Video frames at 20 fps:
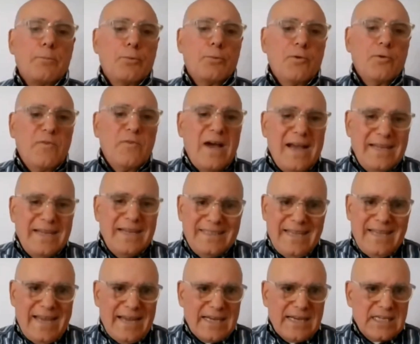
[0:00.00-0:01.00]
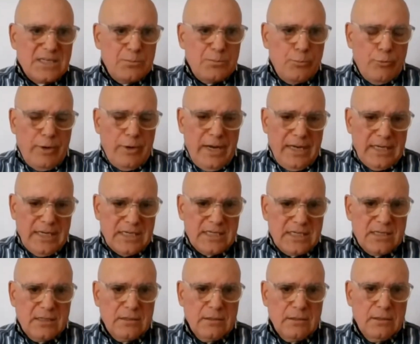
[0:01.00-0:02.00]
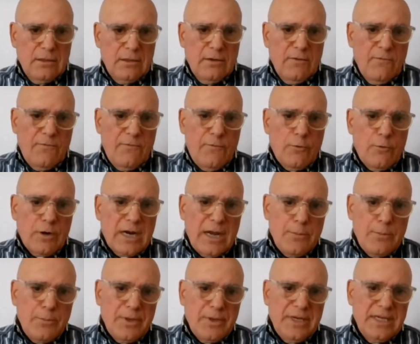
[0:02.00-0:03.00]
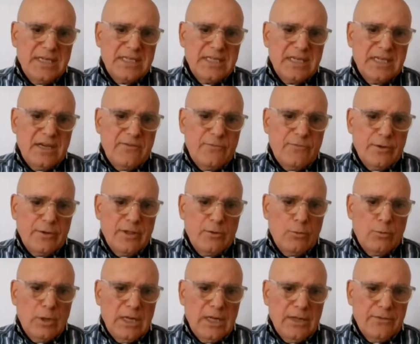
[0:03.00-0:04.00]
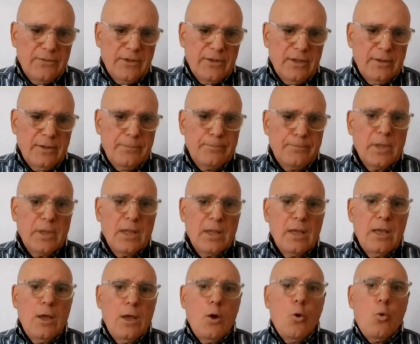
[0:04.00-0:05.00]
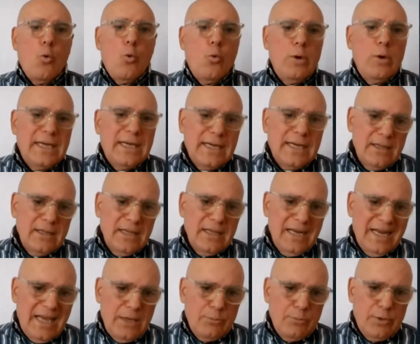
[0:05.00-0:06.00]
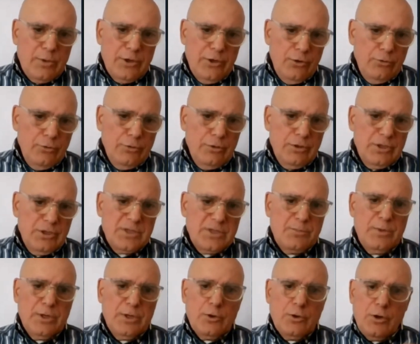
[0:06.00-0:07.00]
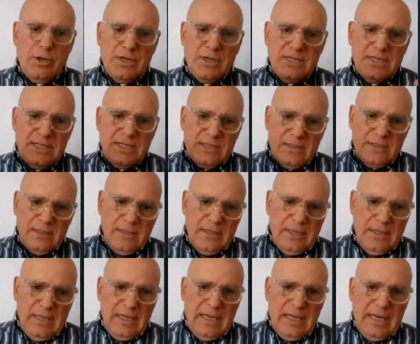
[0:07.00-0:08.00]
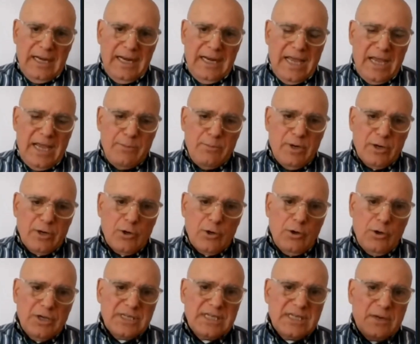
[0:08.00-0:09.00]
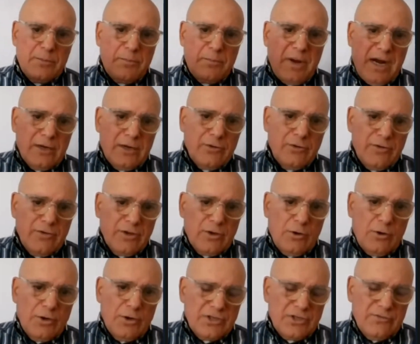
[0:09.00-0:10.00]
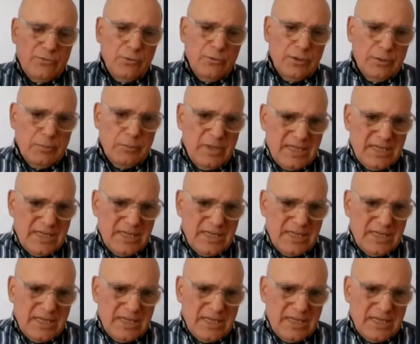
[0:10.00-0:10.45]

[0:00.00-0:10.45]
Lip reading: provide tax breaks for companies and for the wealthy, weaken the labor unions because labor costs are part of the cost of doing